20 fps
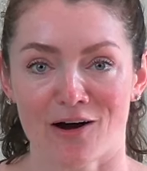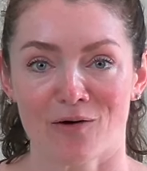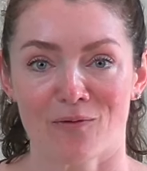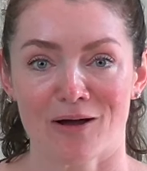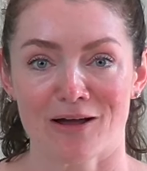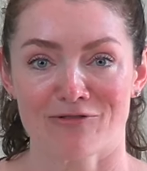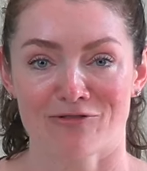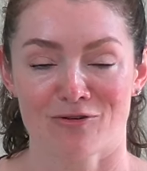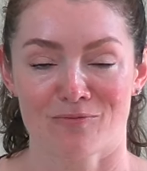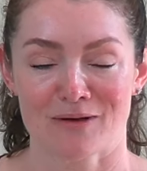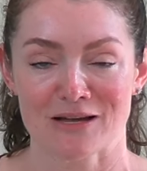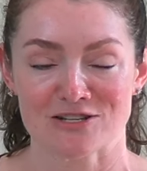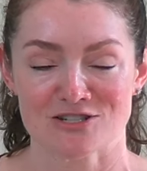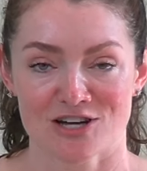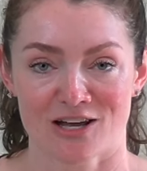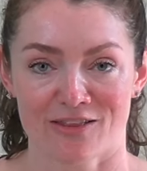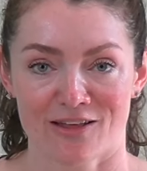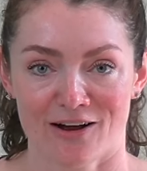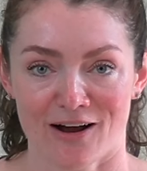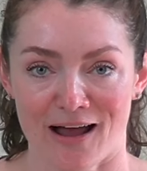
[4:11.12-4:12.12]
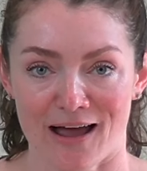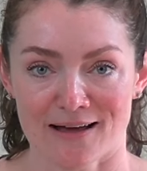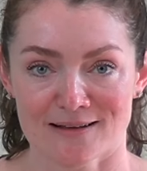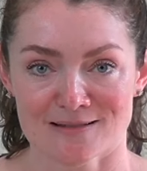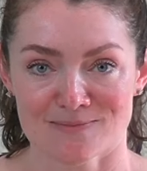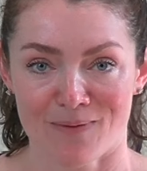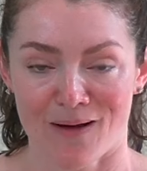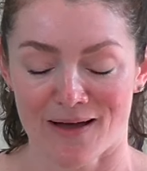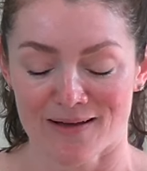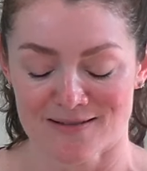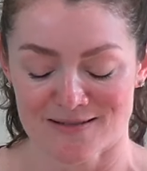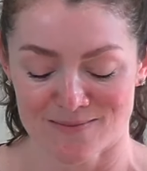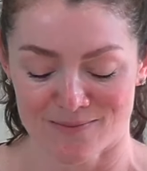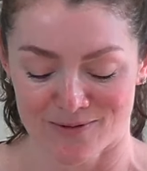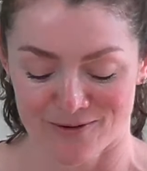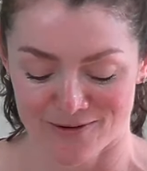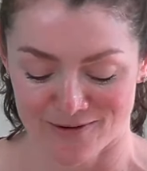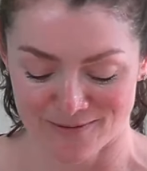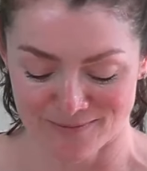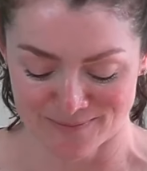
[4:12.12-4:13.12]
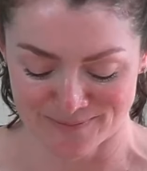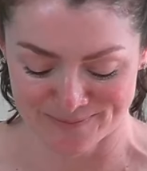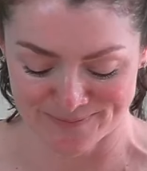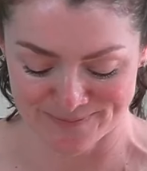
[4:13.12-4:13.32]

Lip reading: away from each other as possible.